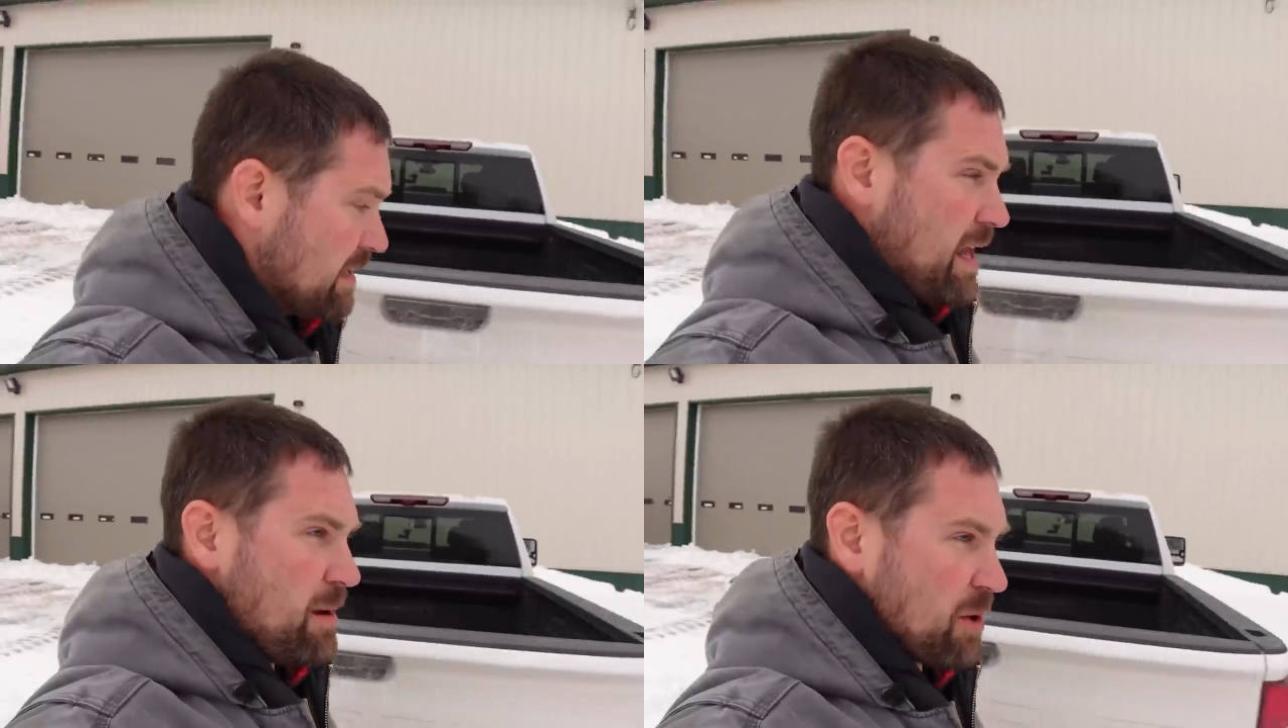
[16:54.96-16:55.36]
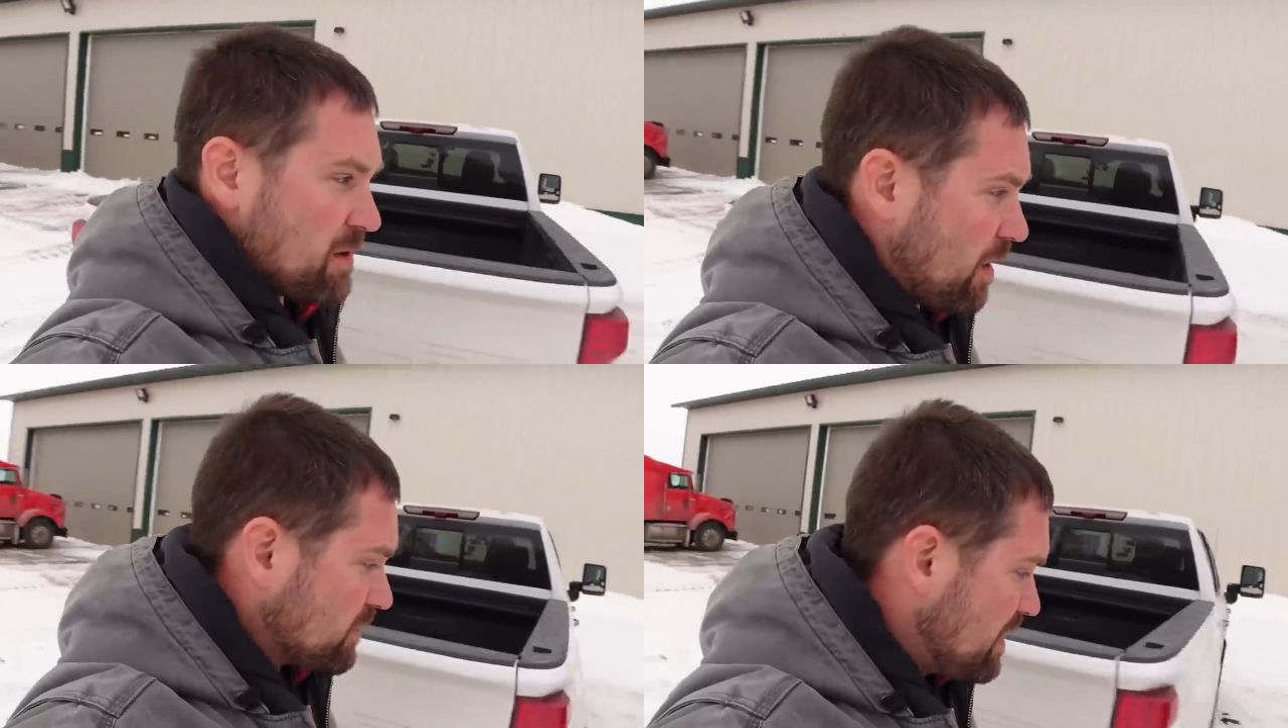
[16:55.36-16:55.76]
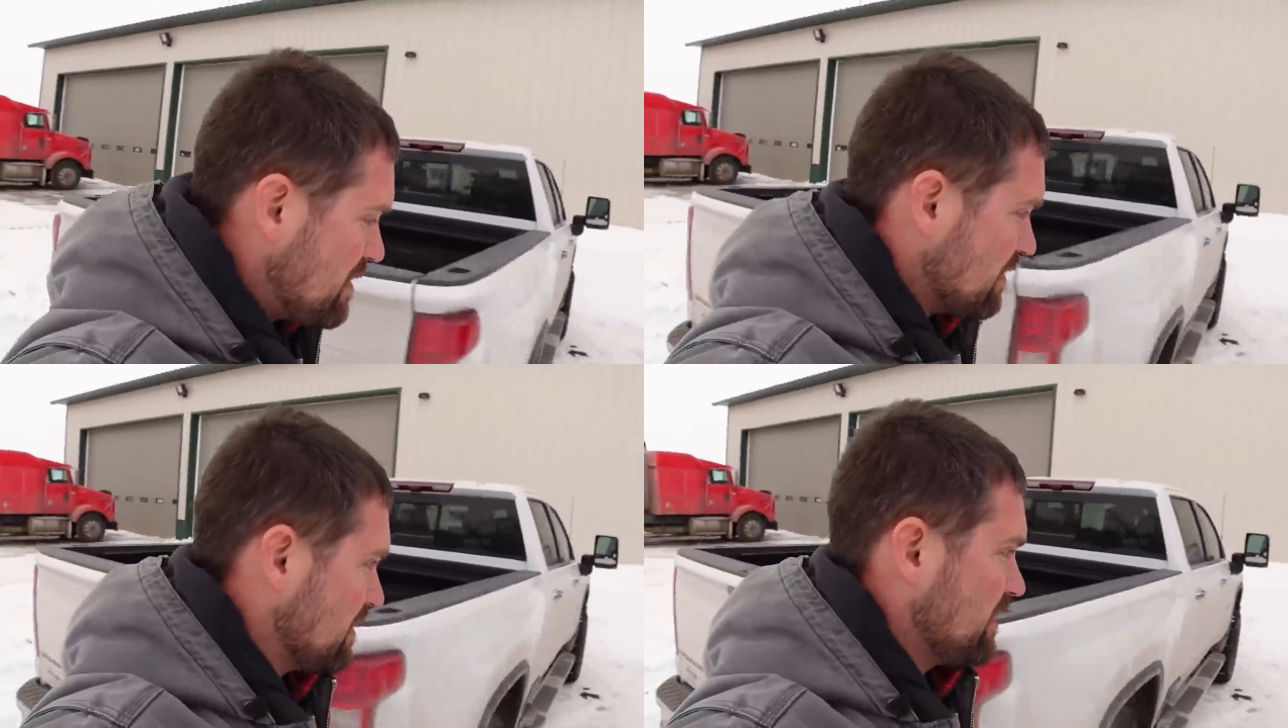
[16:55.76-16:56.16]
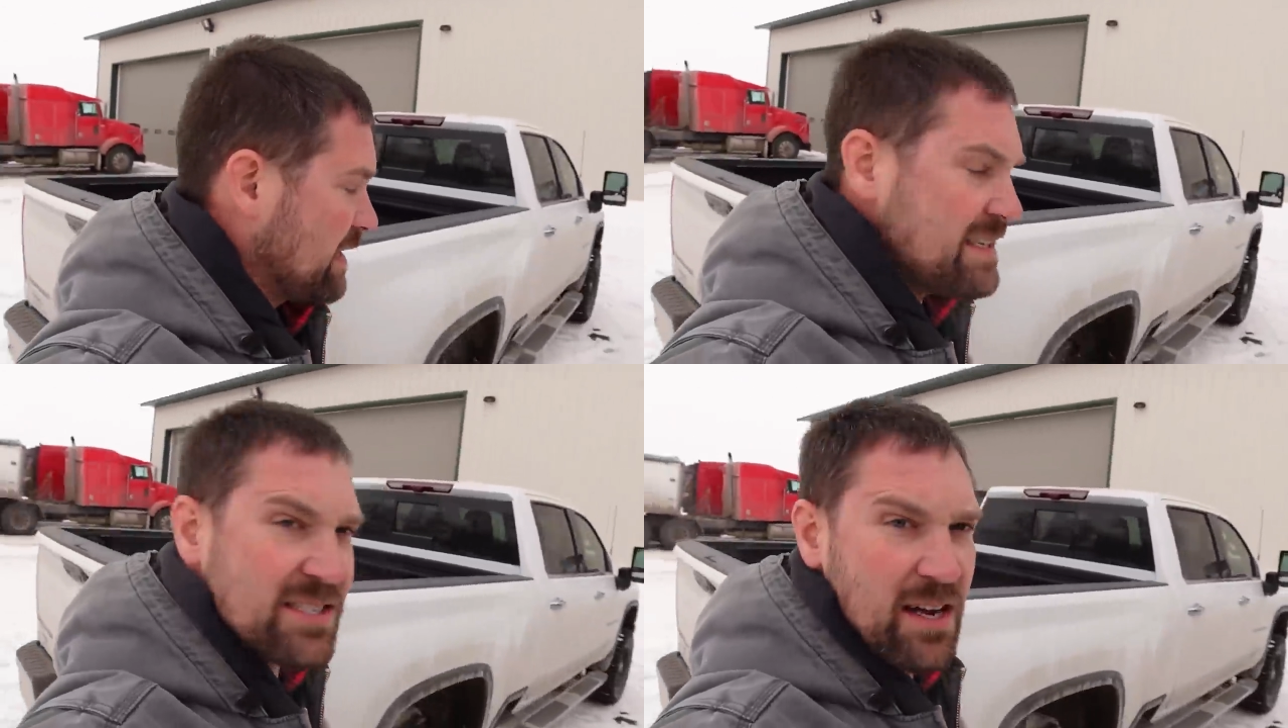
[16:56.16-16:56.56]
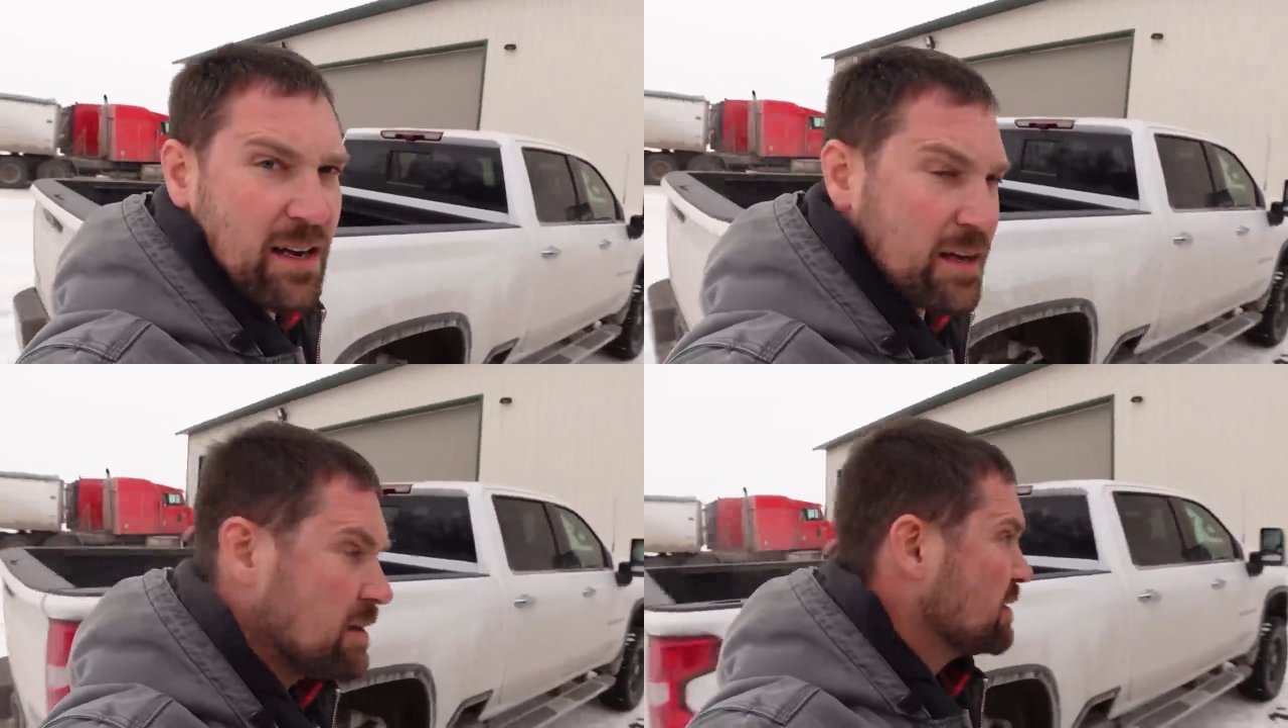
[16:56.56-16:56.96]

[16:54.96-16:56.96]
Neighbor called. He's stuck